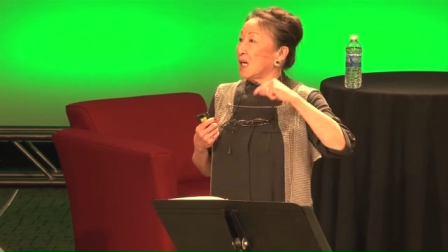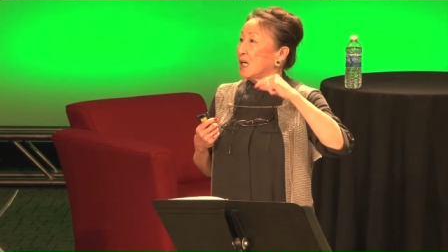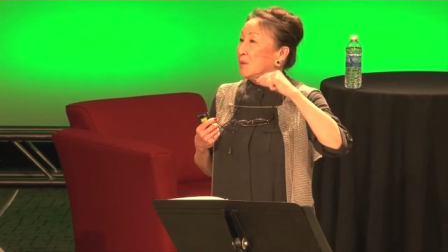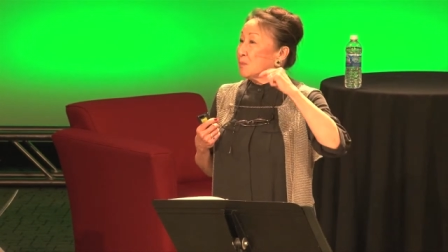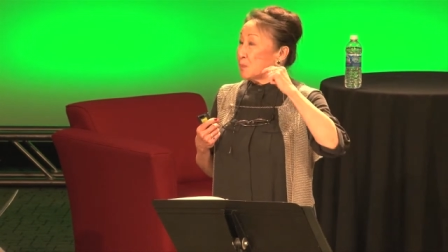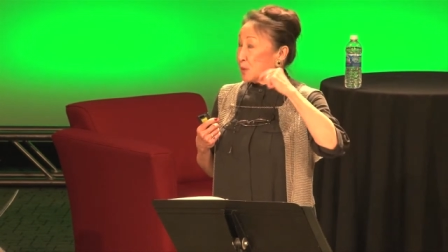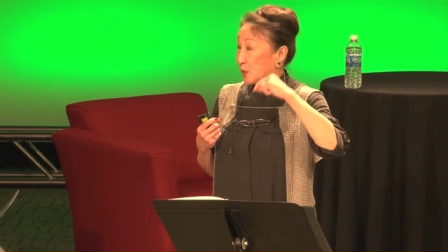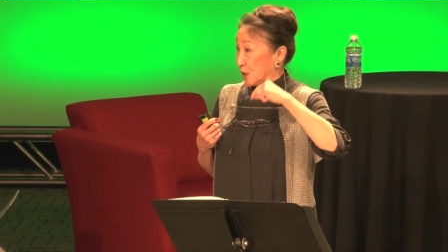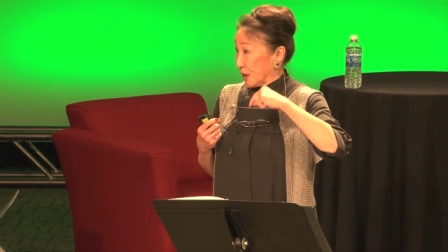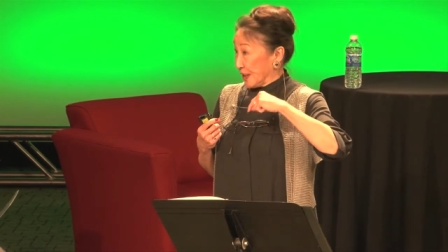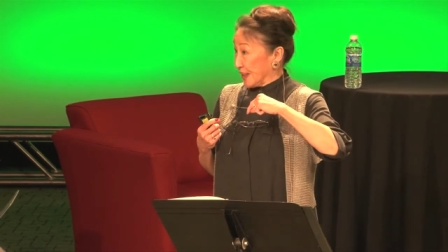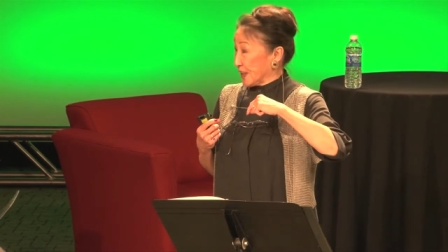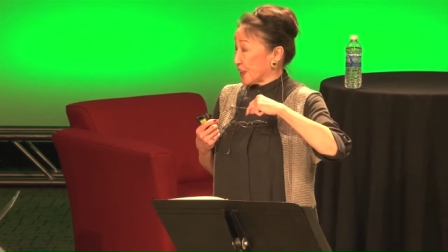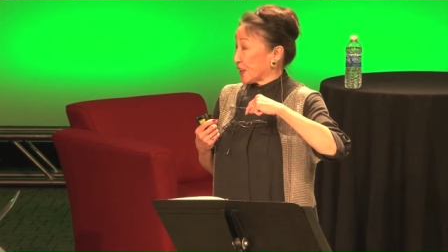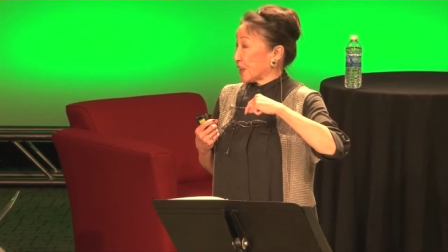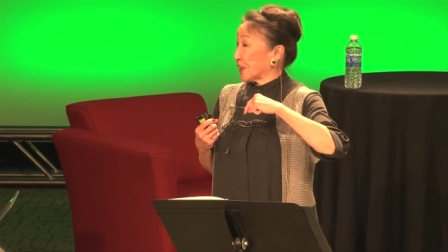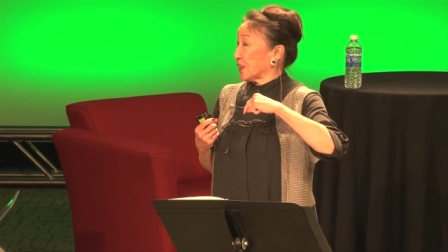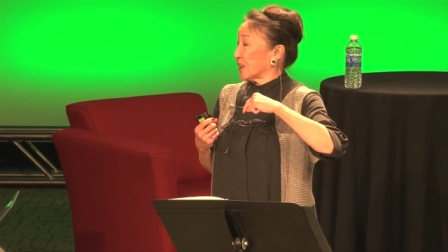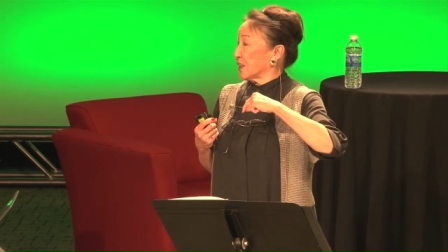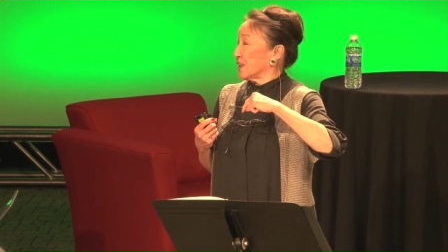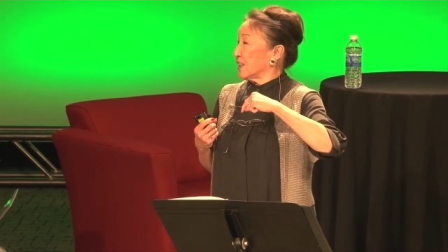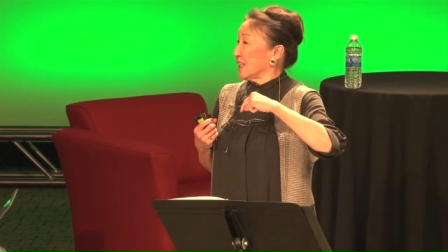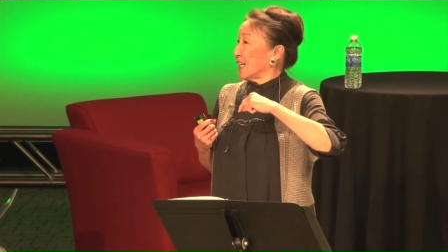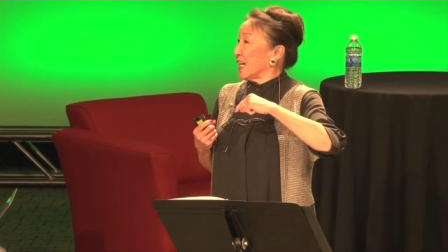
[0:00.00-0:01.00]
per year.
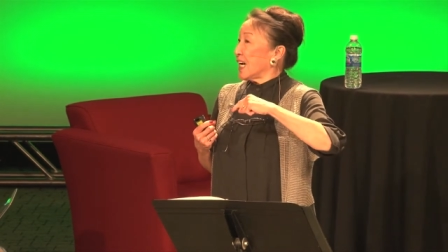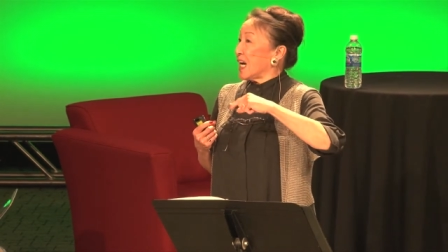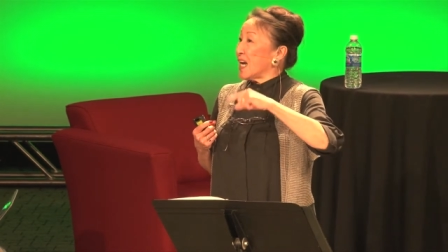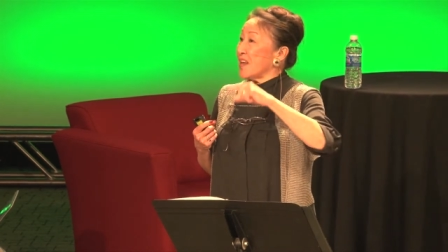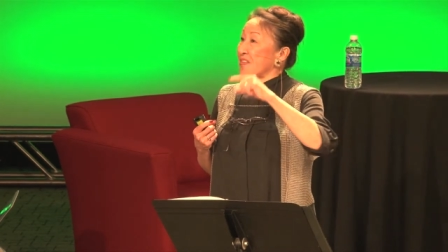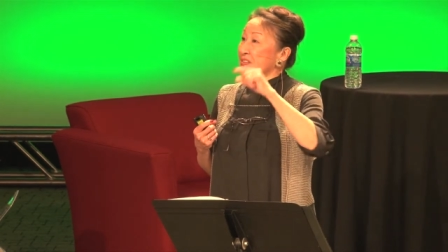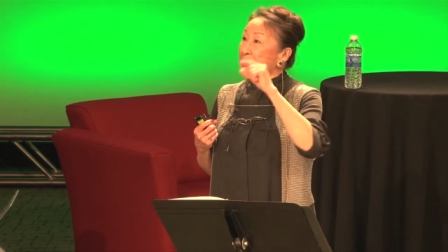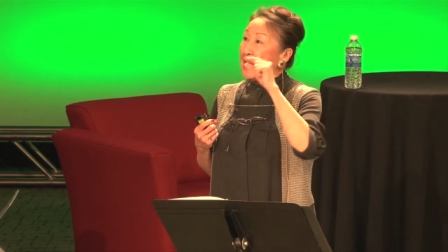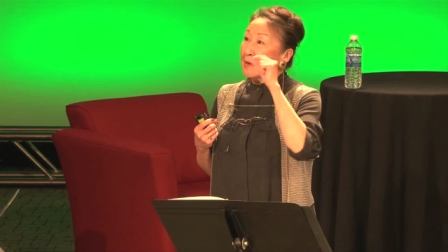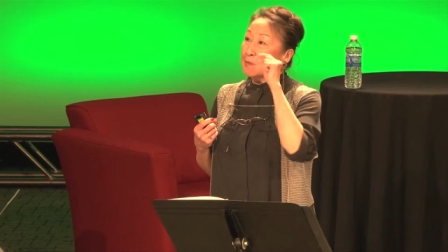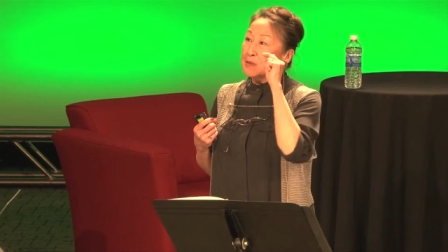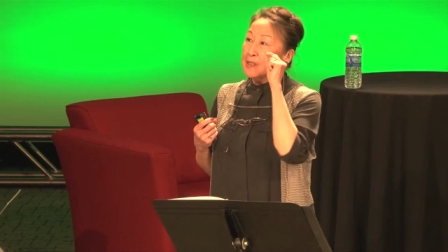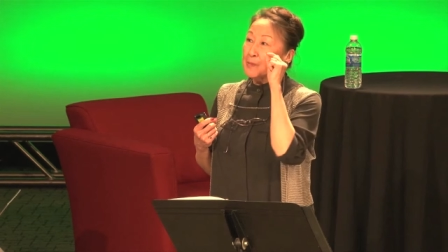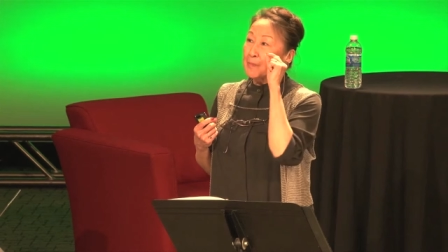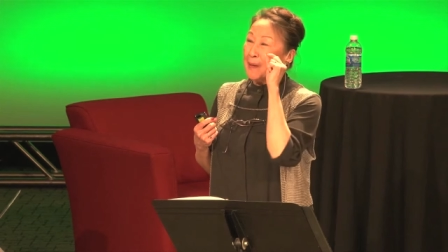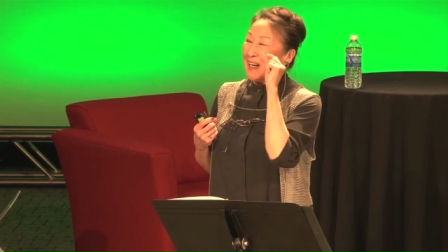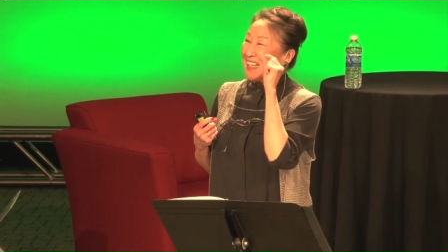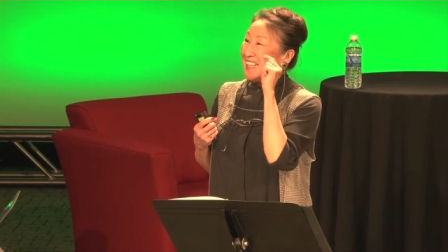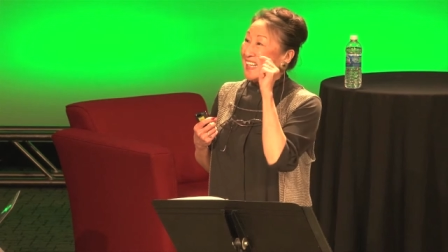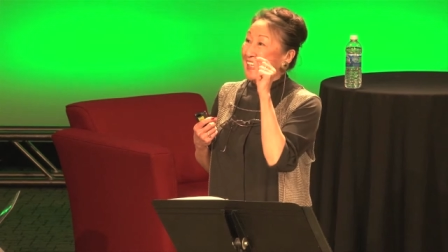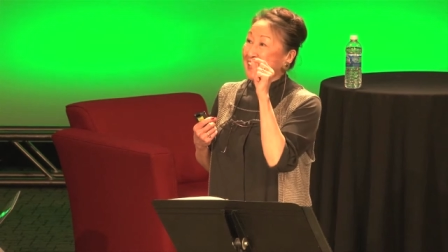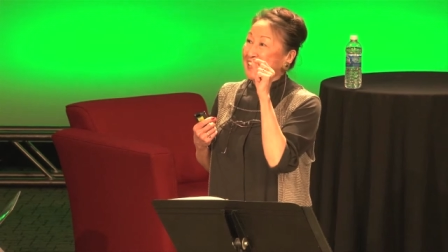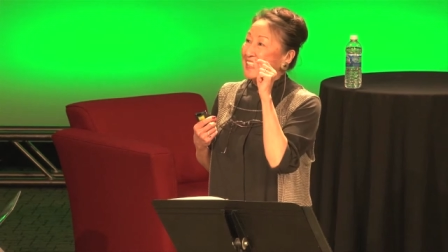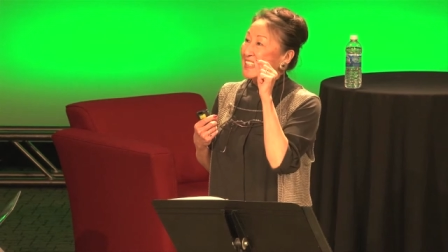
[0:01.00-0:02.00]
And that was by
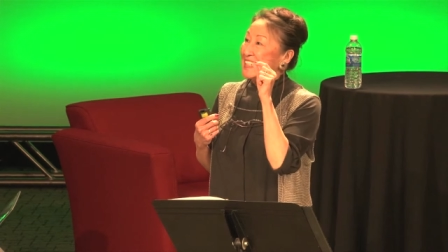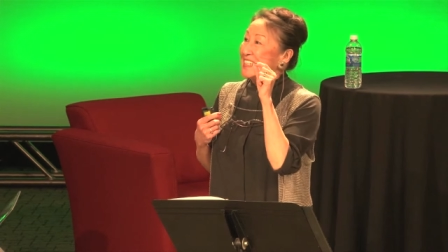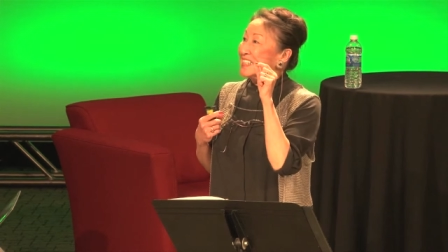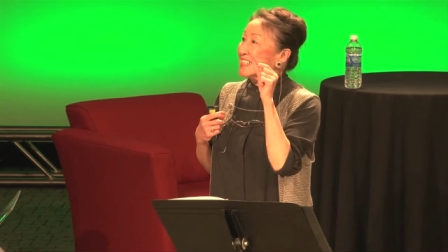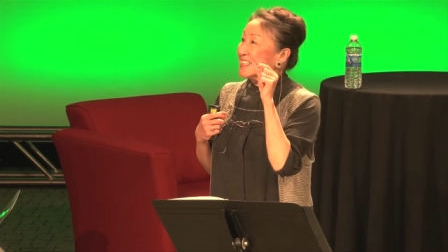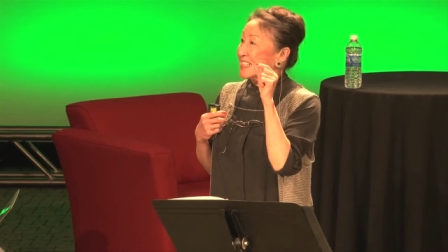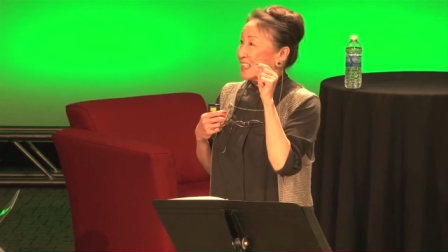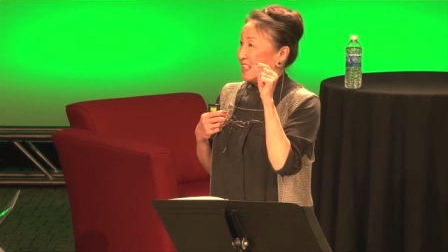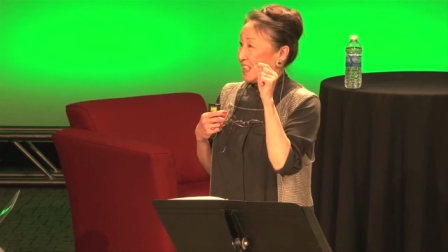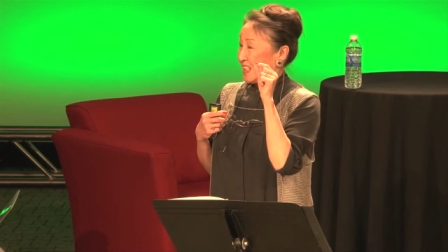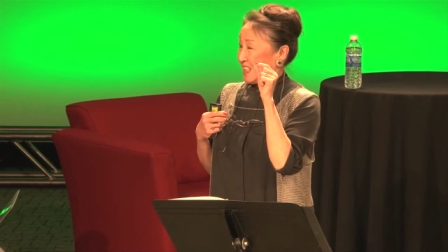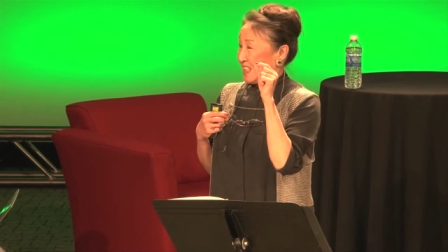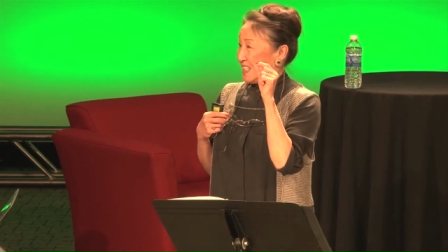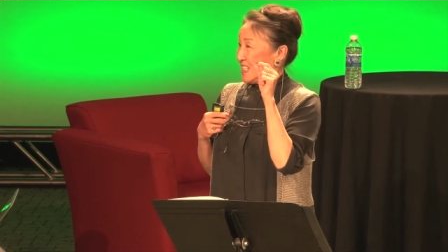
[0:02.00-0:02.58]
ethnicity,